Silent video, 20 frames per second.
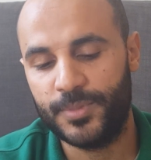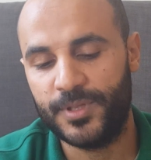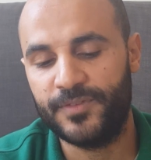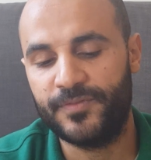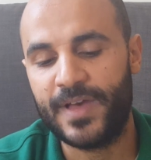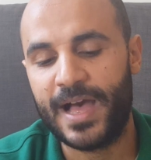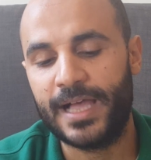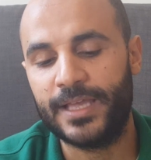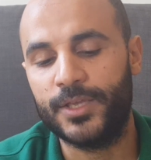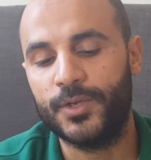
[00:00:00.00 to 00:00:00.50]

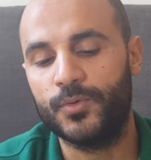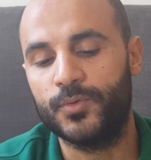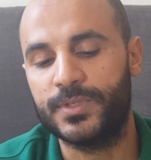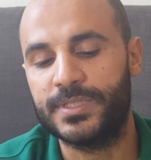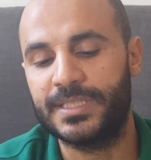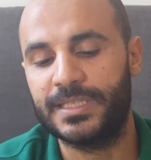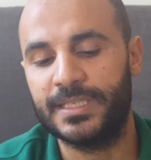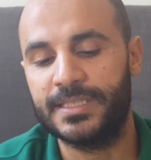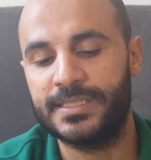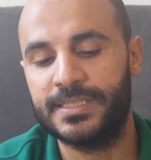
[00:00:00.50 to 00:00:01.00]
P-value
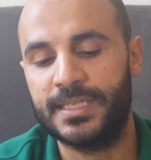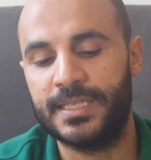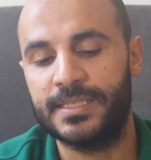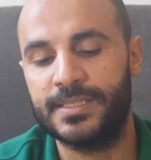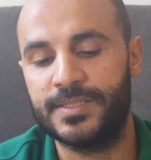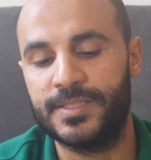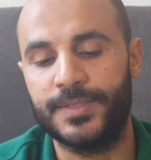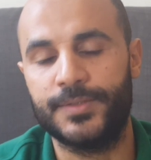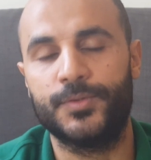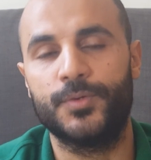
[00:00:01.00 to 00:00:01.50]
was less than
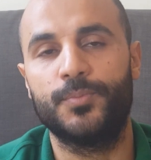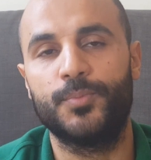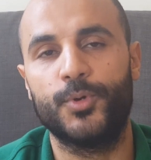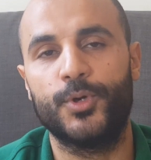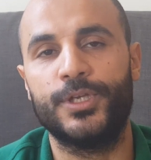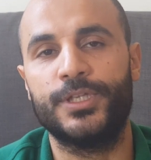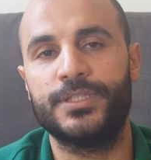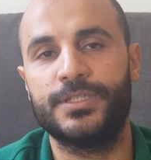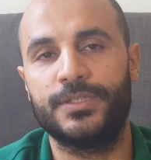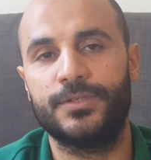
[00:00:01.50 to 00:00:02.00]

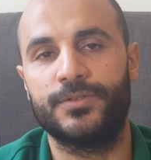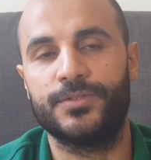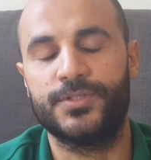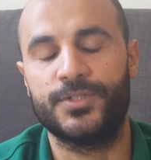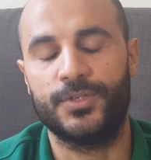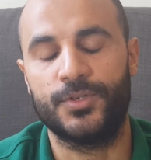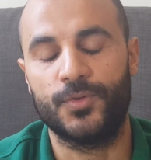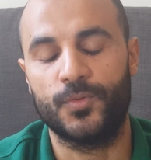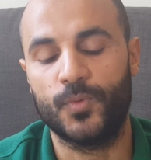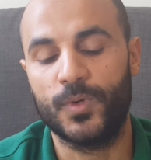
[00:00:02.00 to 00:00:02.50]

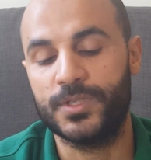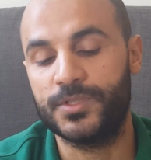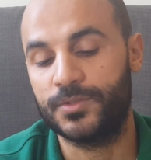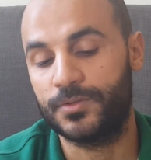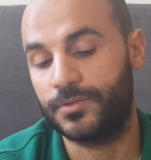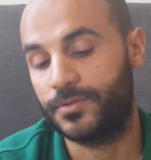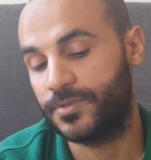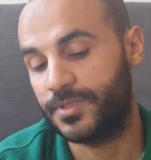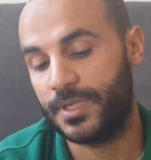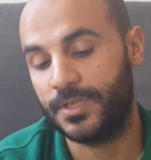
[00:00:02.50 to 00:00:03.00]
0.001, so
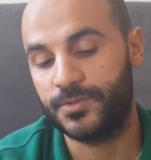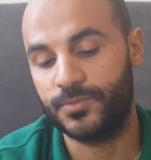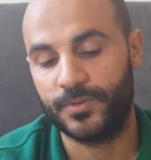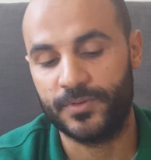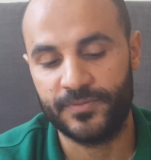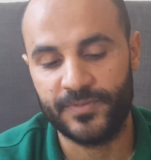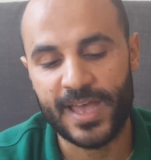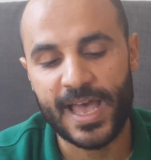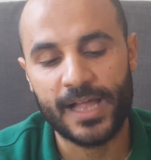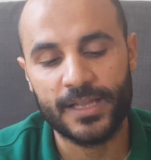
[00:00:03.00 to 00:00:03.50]
the results were
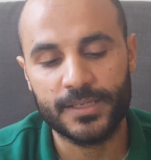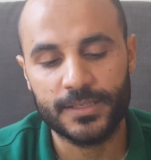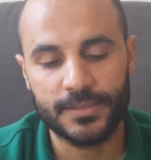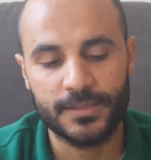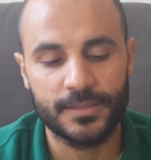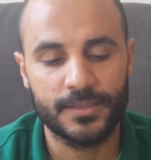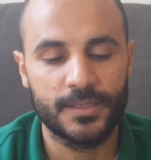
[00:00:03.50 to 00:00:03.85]
valid.